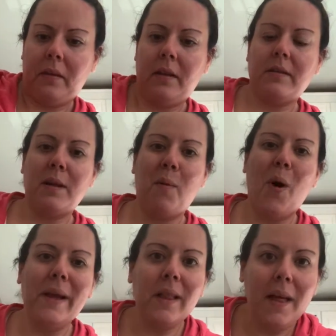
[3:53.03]
some
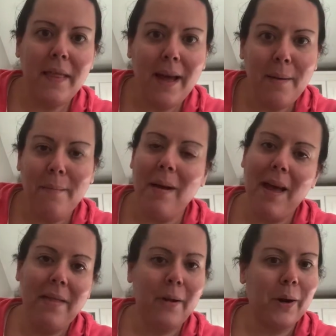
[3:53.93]
oil in them,
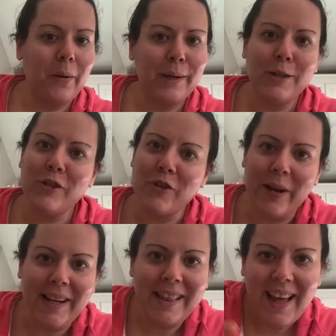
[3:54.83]
and they're going straight
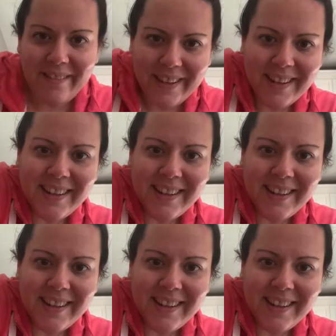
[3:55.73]
in the oven.